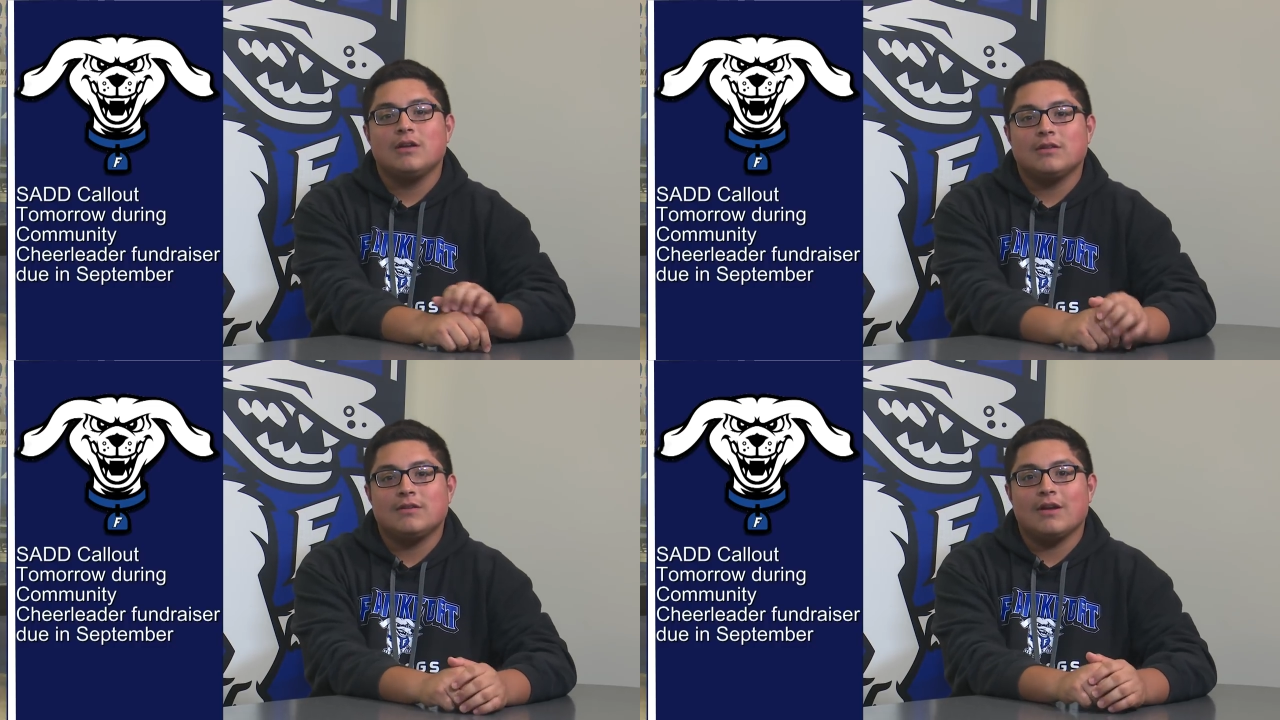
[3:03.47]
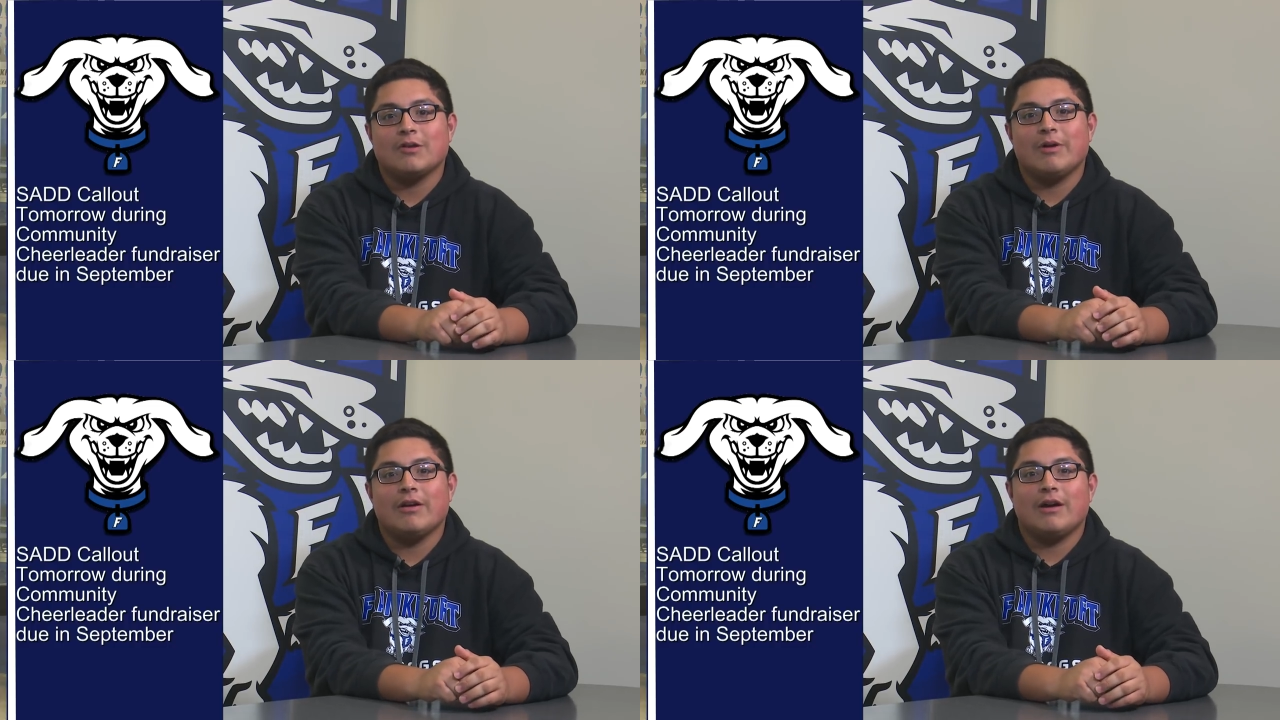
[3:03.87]
to talk
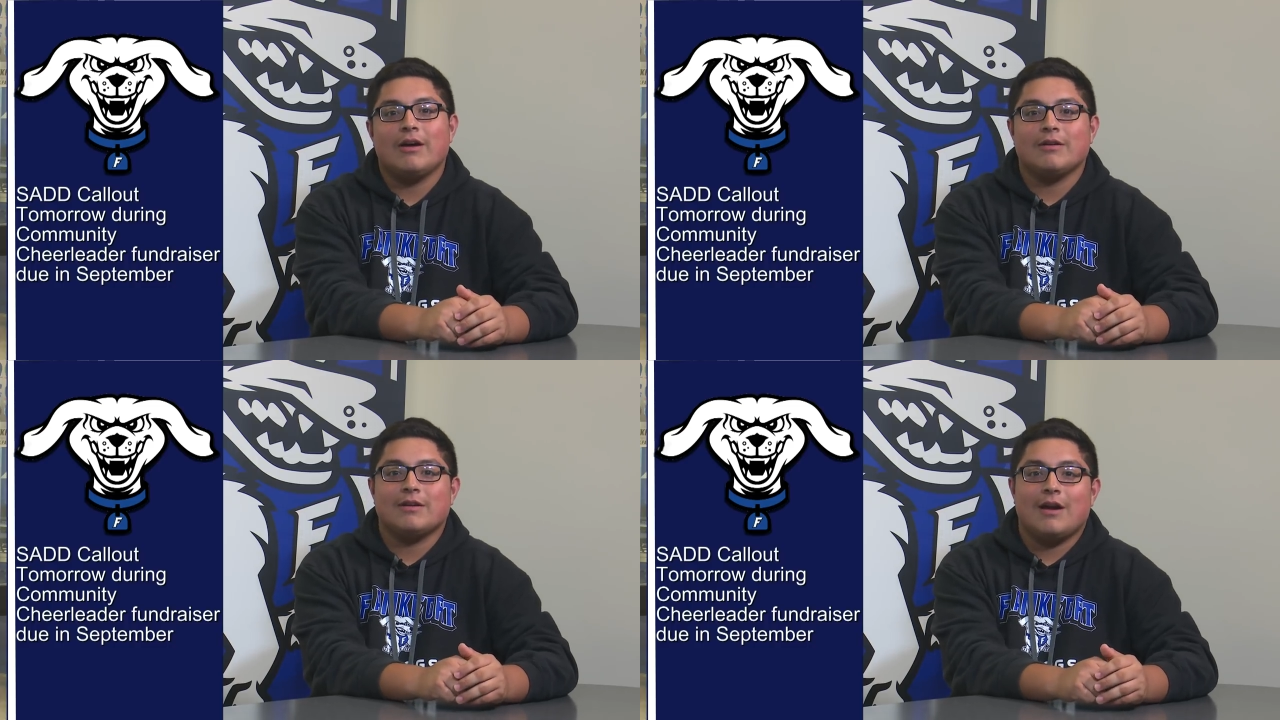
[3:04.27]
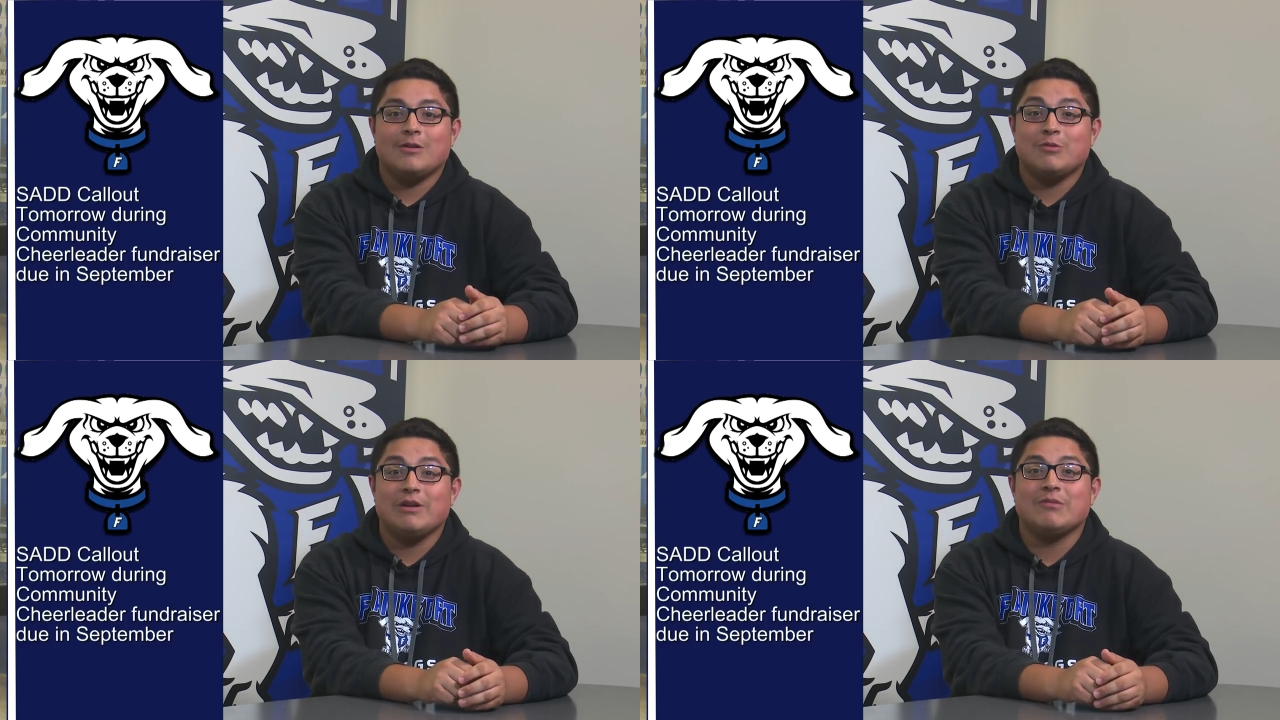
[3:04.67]
about how, how
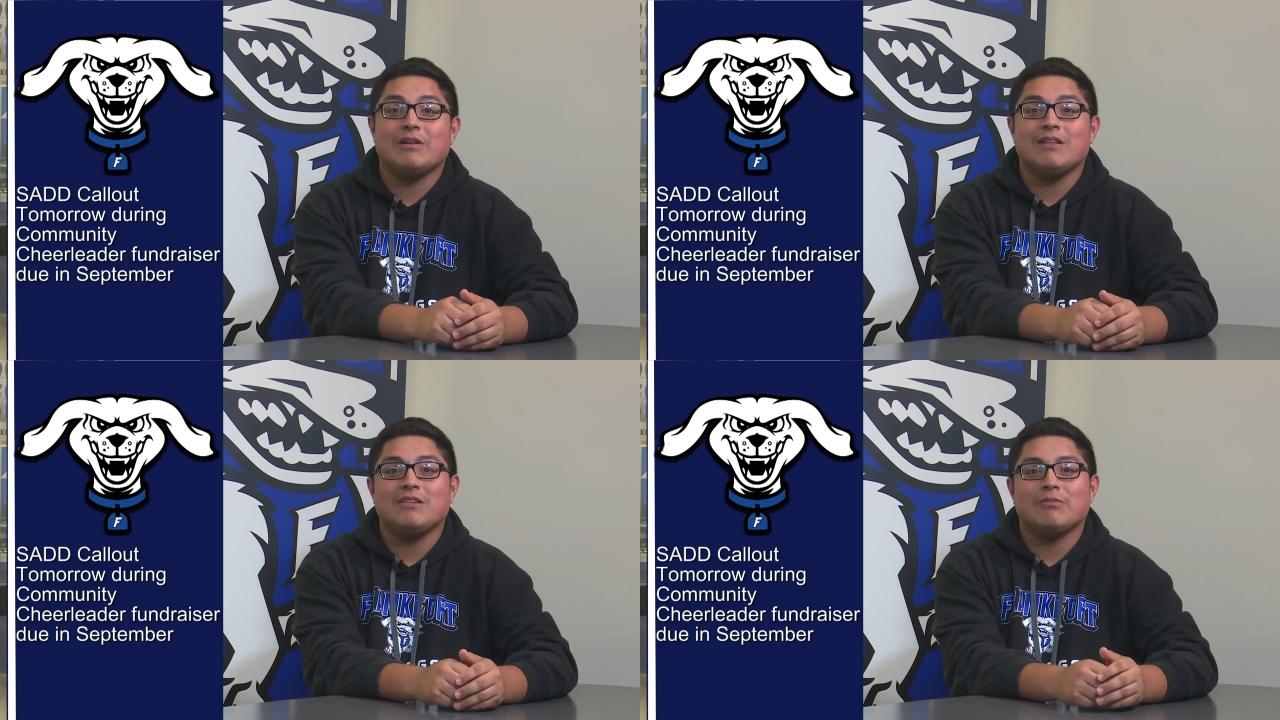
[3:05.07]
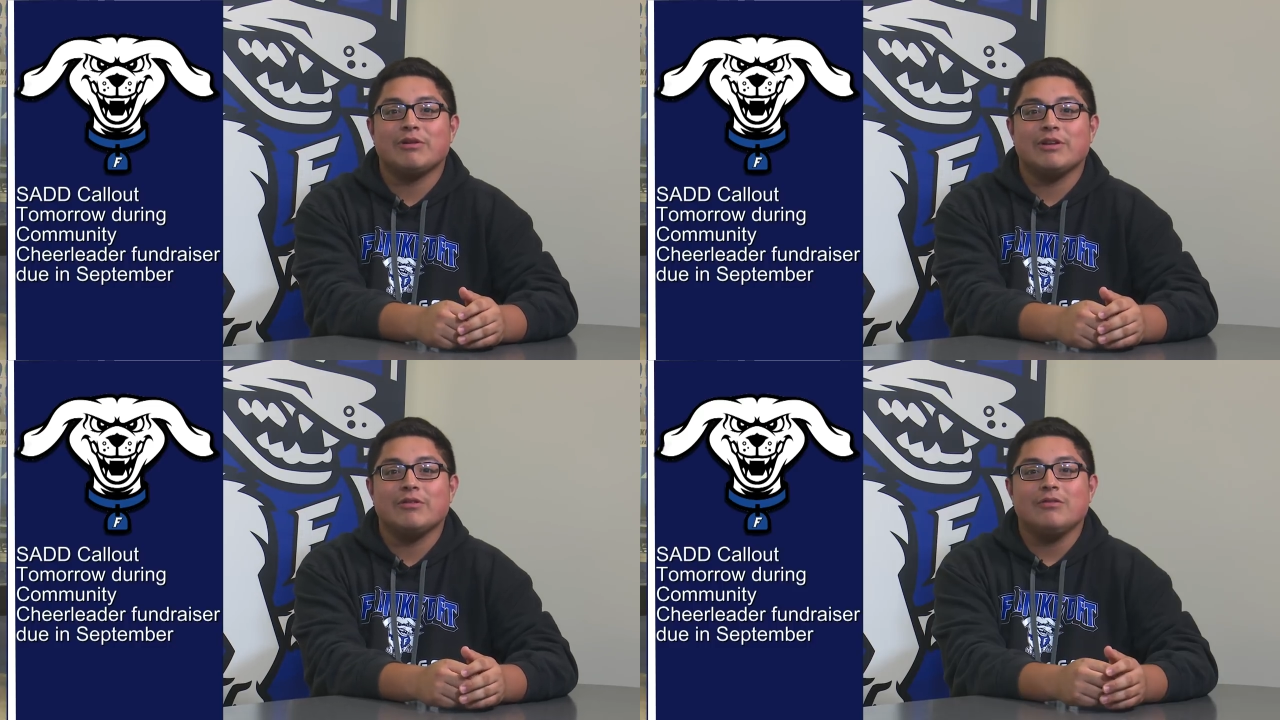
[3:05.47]
to be admitted to
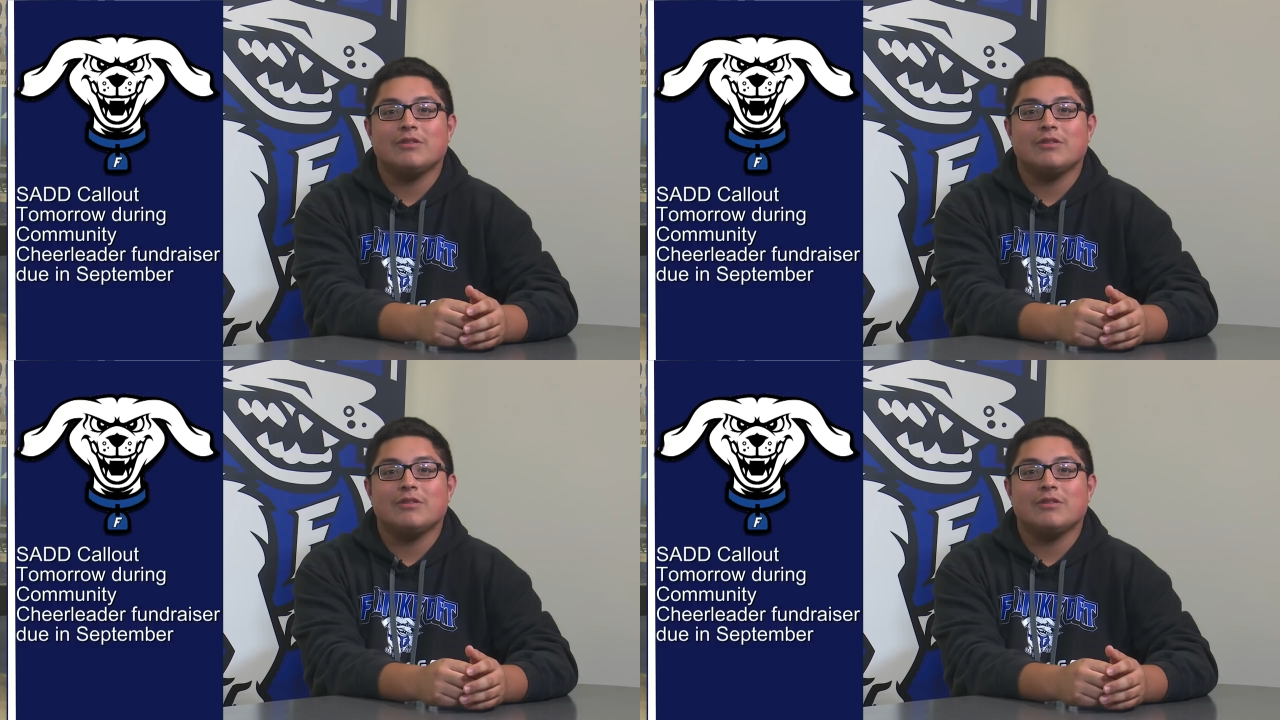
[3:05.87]
Purdue,